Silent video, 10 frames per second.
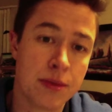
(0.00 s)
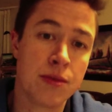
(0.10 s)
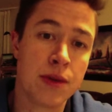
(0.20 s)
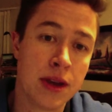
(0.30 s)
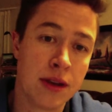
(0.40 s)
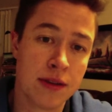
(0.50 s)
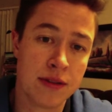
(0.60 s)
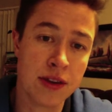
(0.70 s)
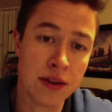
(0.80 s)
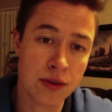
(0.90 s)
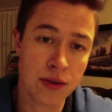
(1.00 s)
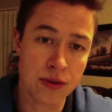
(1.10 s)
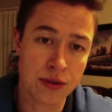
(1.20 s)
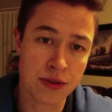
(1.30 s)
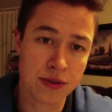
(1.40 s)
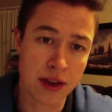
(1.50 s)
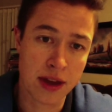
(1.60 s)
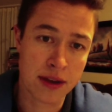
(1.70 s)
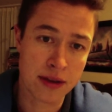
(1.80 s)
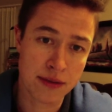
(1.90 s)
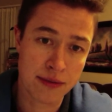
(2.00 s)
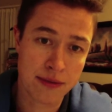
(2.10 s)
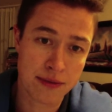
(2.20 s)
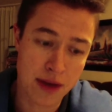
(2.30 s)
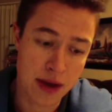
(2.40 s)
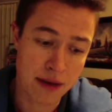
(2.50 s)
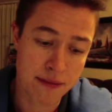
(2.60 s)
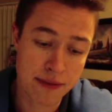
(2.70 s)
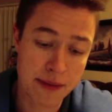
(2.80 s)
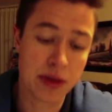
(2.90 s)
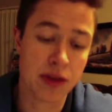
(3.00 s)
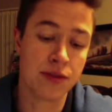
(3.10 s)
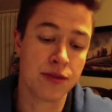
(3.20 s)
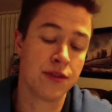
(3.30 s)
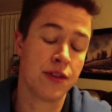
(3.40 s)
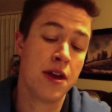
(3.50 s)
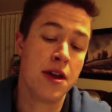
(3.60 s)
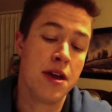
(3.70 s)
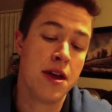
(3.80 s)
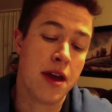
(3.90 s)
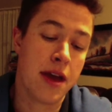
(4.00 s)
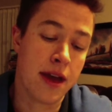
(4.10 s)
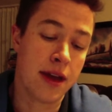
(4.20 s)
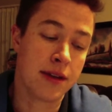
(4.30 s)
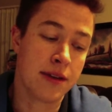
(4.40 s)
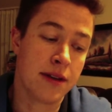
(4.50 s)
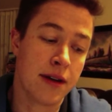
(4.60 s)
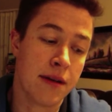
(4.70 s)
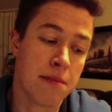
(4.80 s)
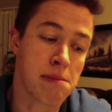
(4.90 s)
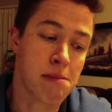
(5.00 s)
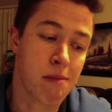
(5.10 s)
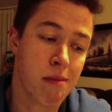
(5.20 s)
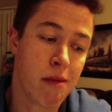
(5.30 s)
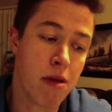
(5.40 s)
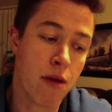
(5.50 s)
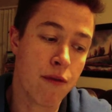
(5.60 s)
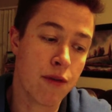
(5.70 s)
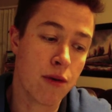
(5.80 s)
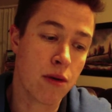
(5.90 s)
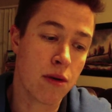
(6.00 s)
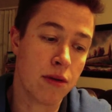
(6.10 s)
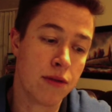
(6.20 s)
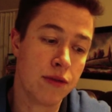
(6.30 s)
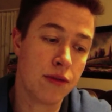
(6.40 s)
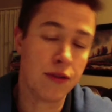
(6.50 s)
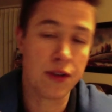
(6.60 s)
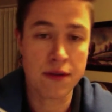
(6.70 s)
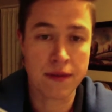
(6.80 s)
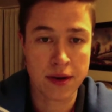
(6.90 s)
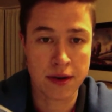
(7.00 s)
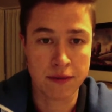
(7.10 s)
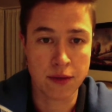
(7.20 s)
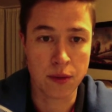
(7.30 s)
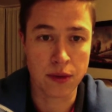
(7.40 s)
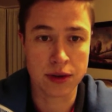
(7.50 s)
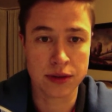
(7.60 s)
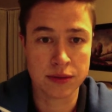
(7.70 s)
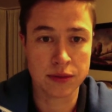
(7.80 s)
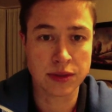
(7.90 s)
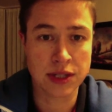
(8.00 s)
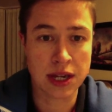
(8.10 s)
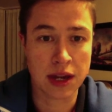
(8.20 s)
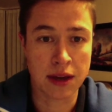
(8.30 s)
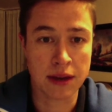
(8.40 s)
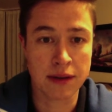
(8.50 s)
between single users and family users. And, you know, for gender variant folk seeking,